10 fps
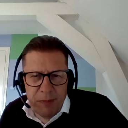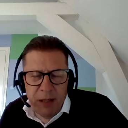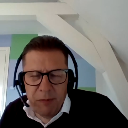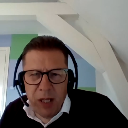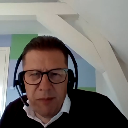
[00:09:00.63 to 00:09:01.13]

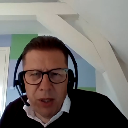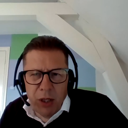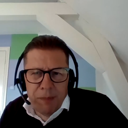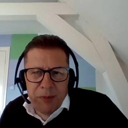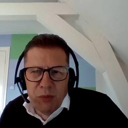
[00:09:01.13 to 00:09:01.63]
1 month,
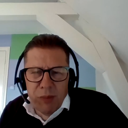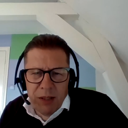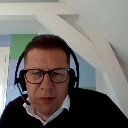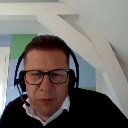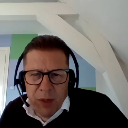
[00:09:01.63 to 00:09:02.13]
up to
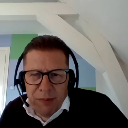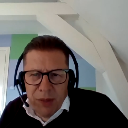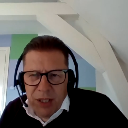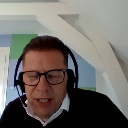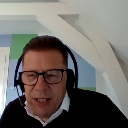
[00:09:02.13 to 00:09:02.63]
1
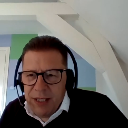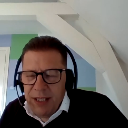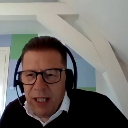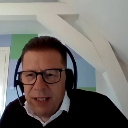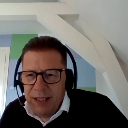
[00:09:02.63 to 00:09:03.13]
month is
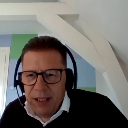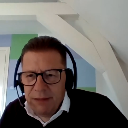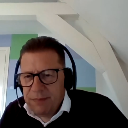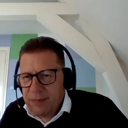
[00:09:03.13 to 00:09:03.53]
the idea.